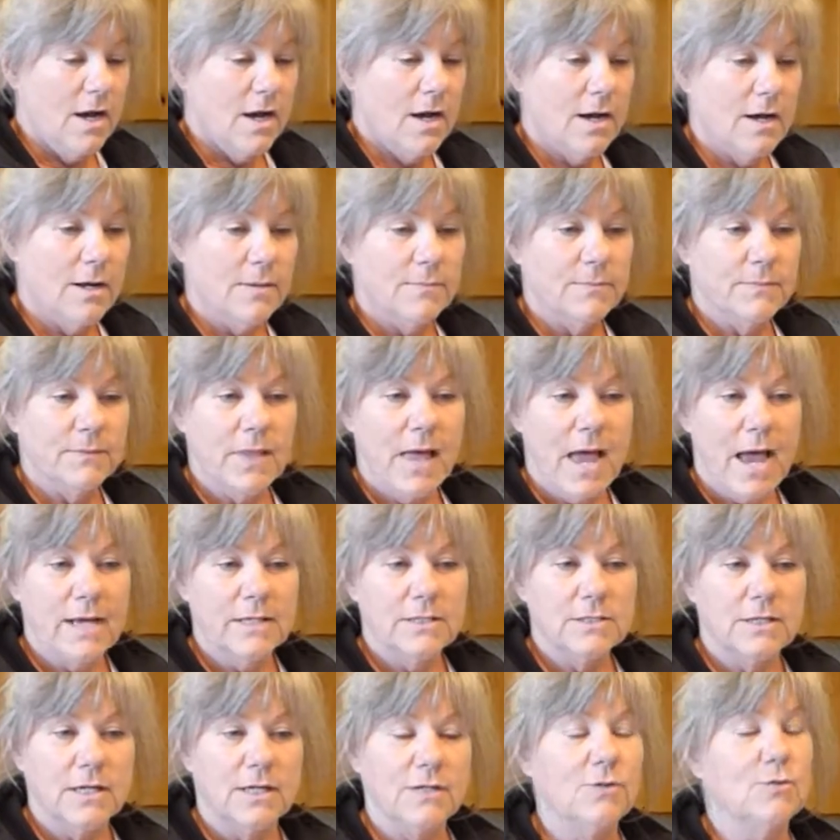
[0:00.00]

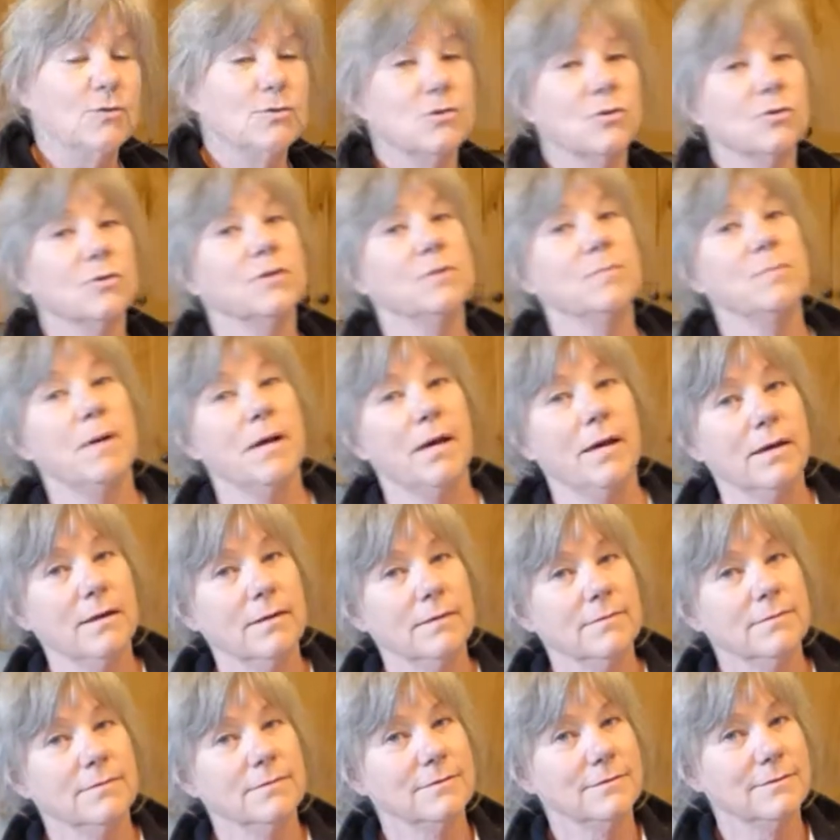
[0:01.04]
I know it's only
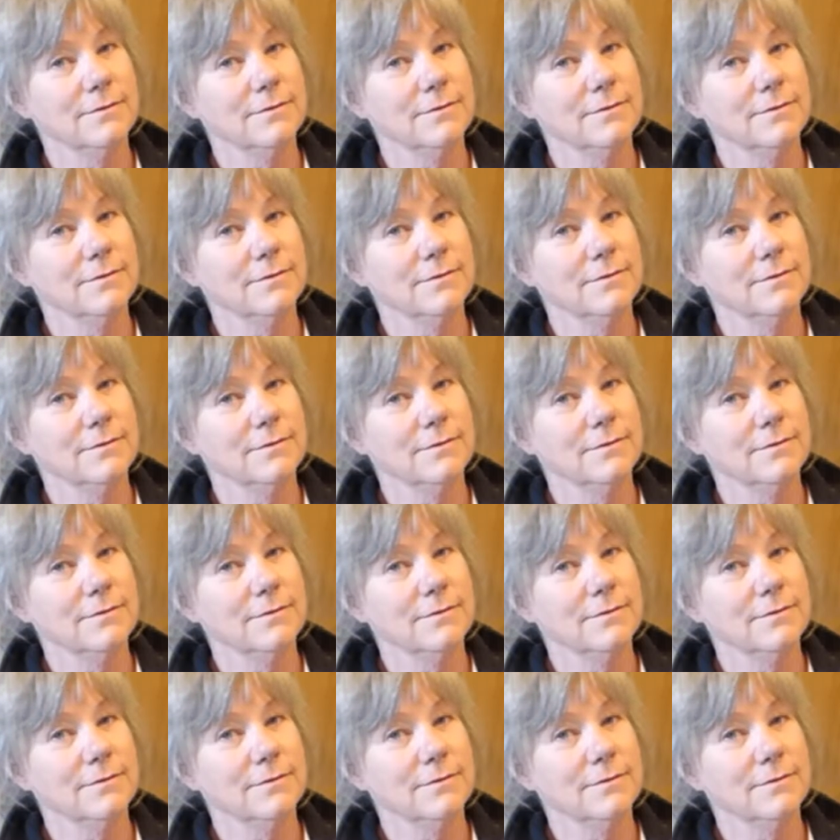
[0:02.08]
May.